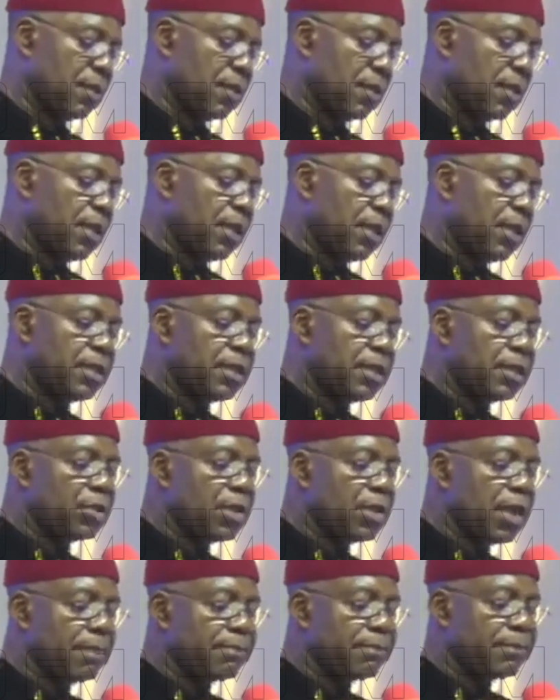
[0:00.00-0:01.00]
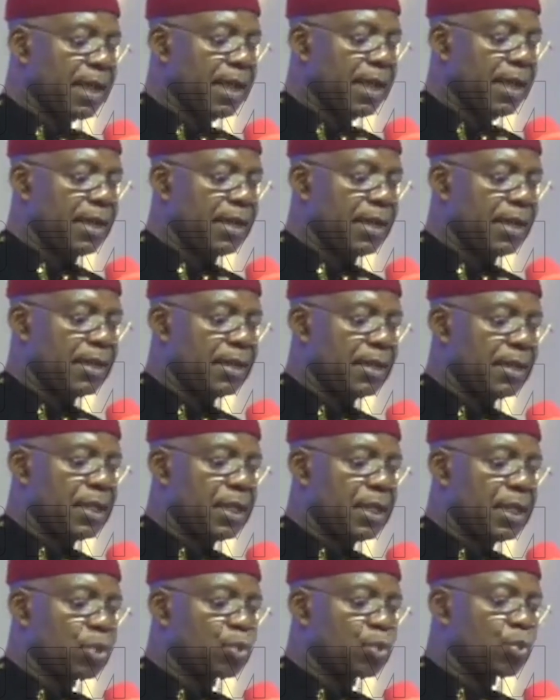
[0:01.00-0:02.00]
In the new Abia,
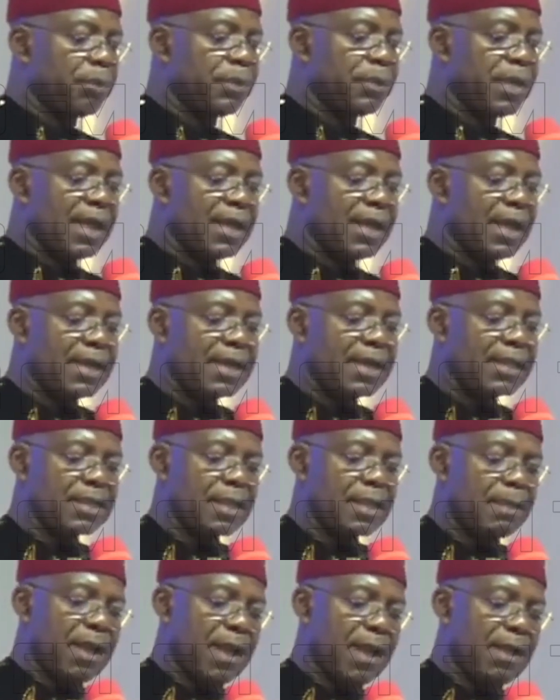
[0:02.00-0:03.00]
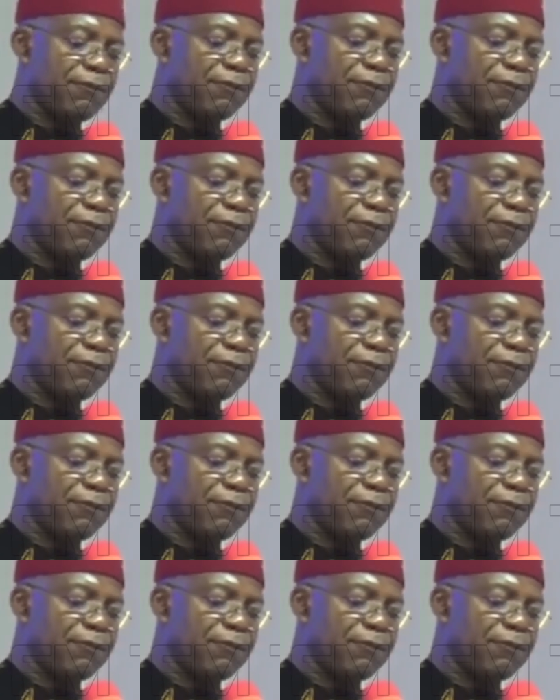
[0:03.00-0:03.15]
it will be an anathema